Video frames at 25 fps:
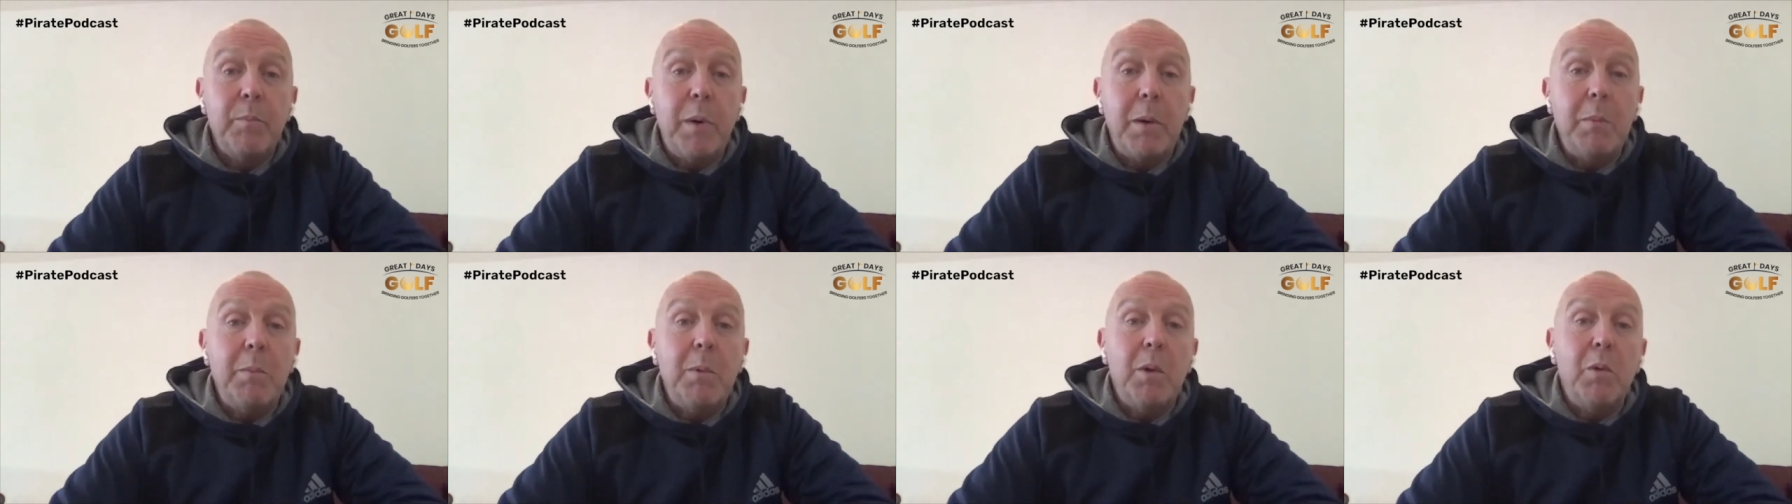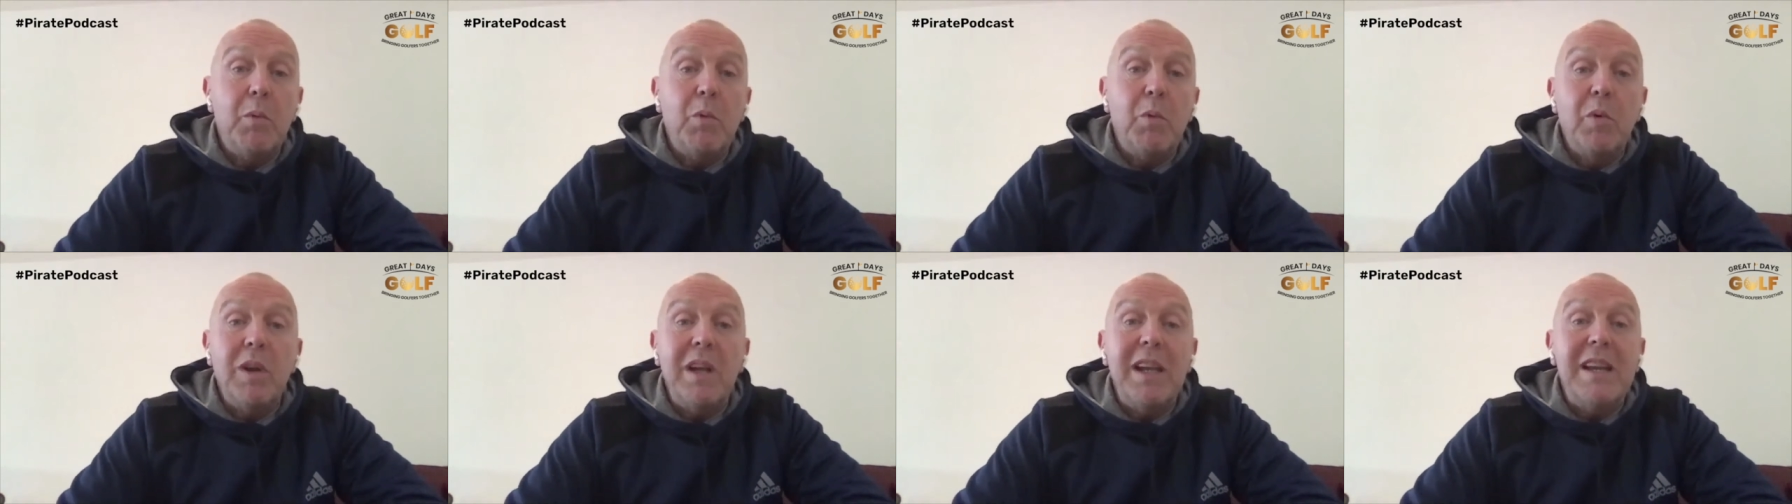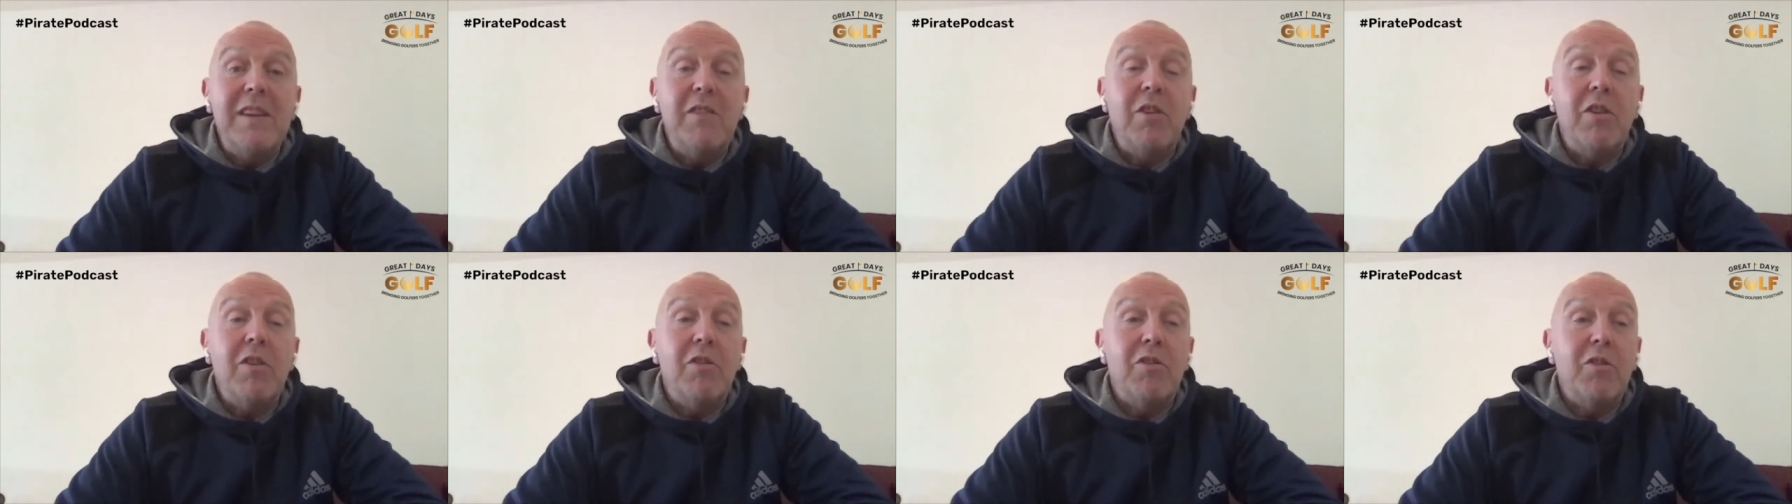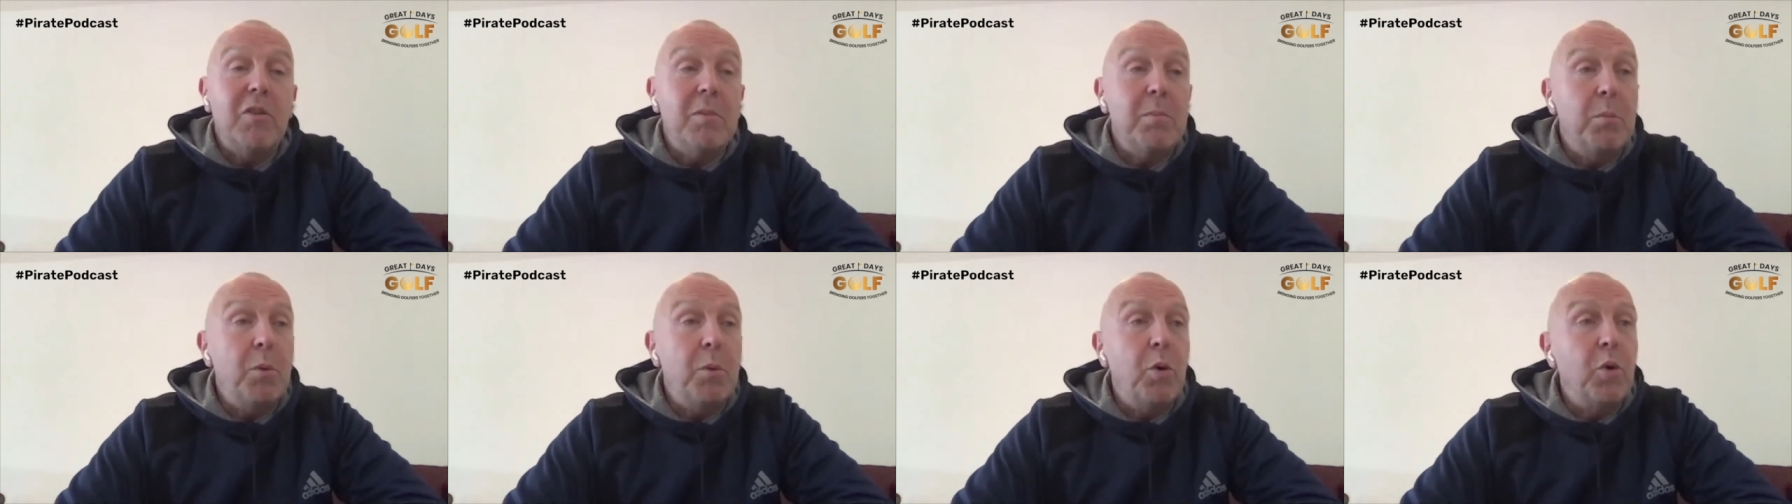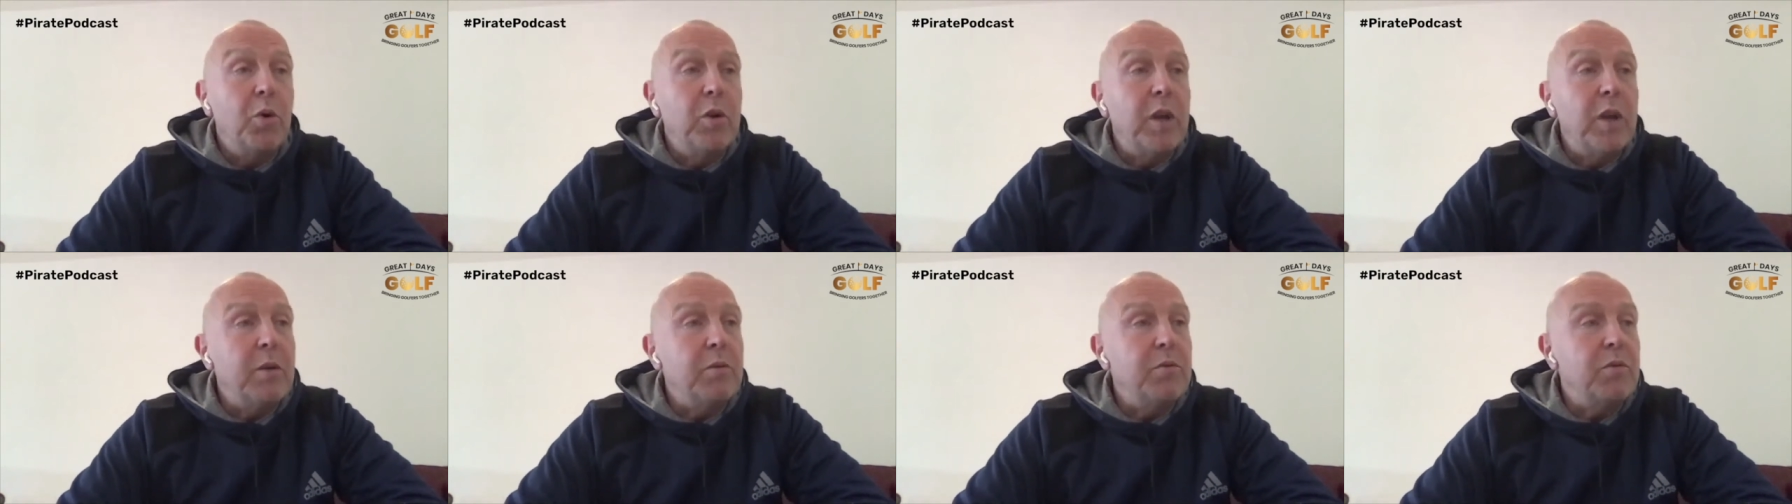But we're releasing some
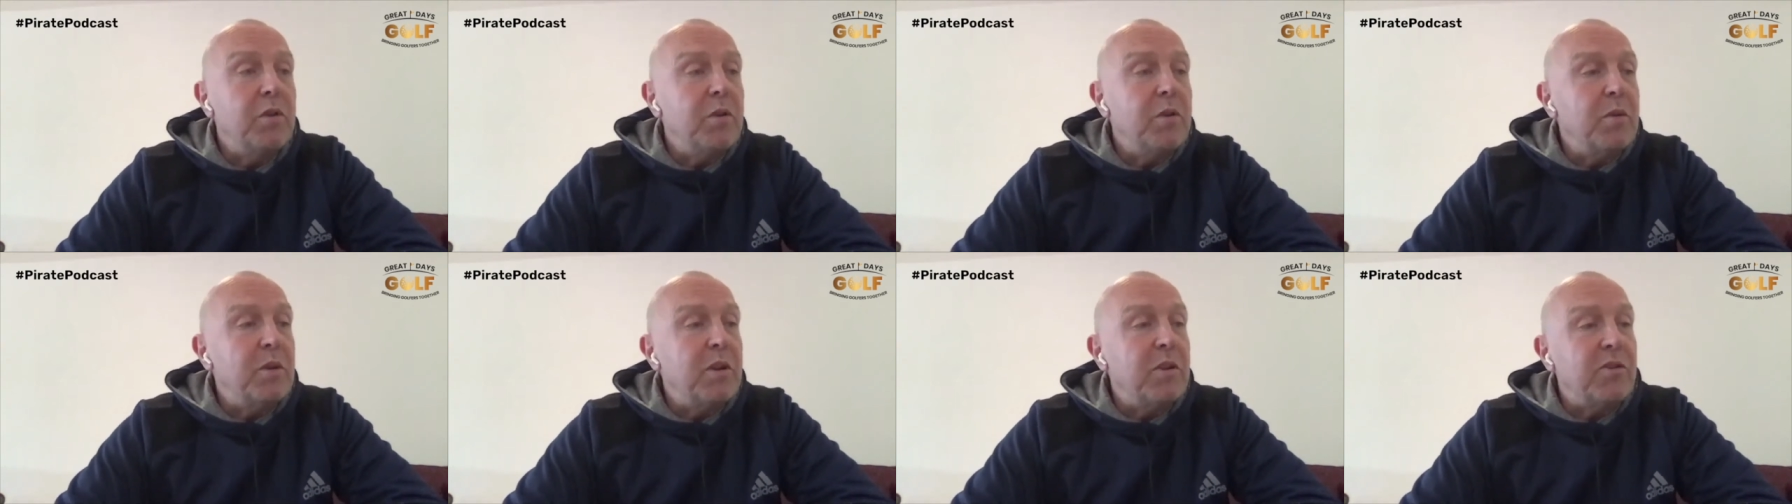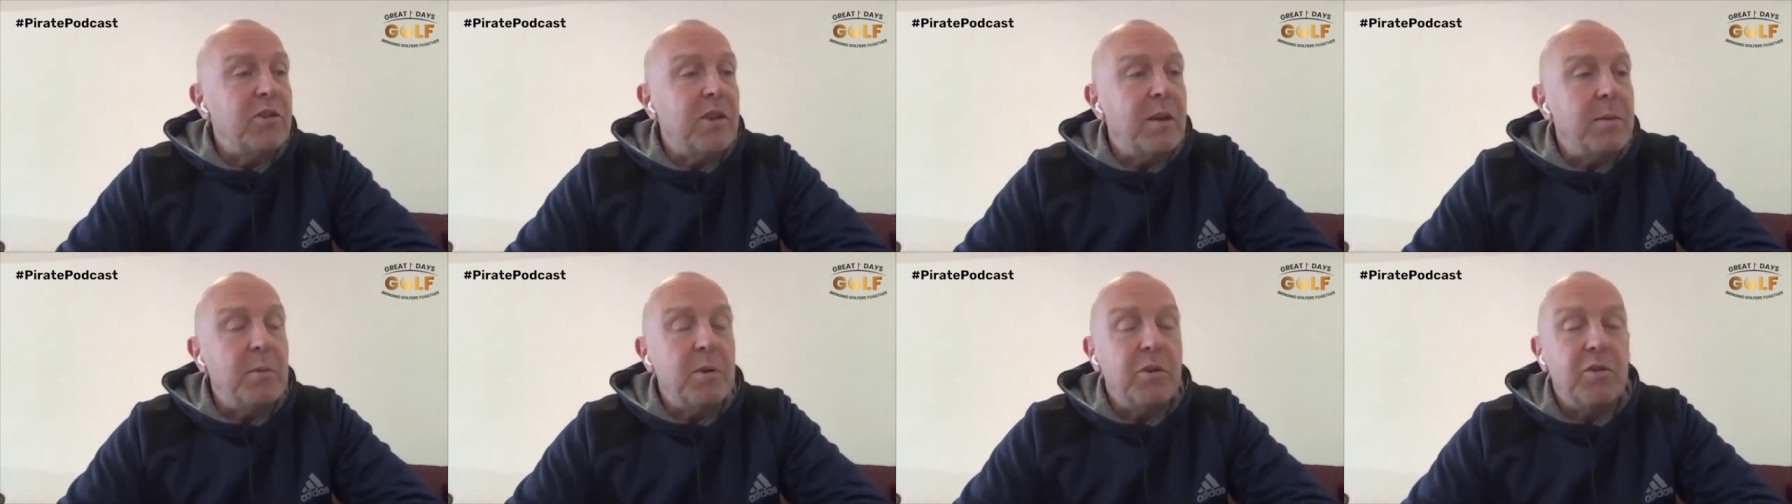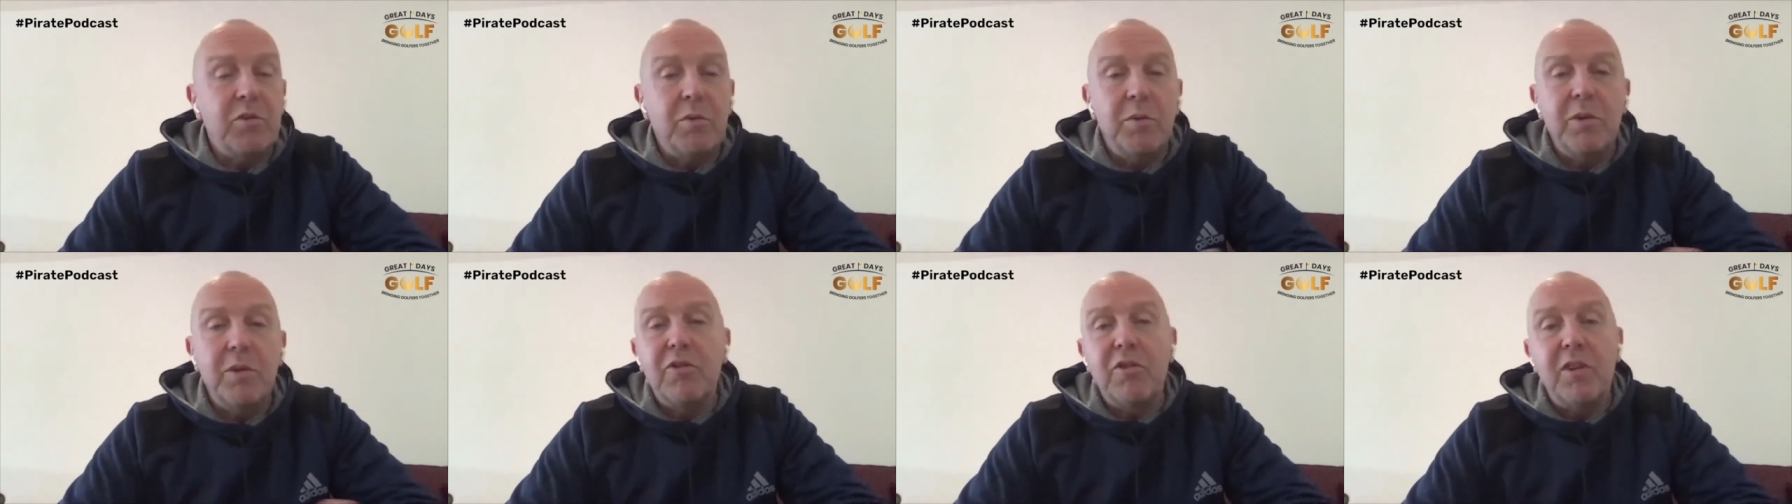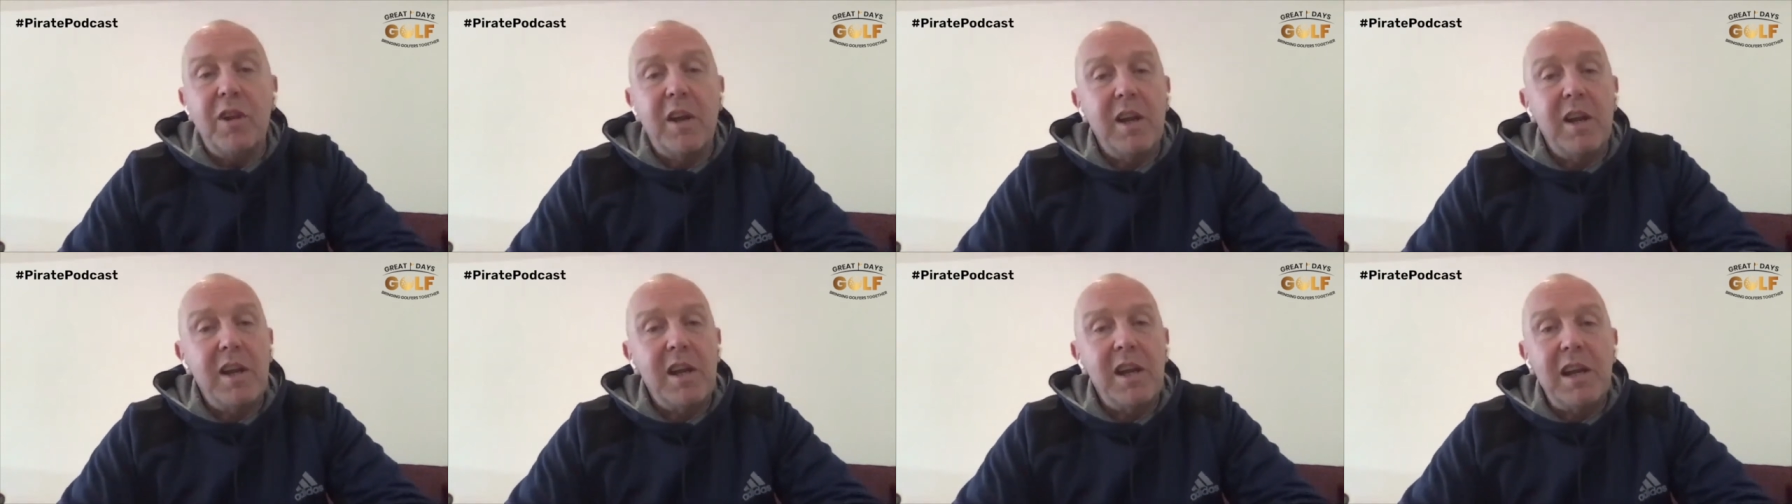more now during the summer, so it's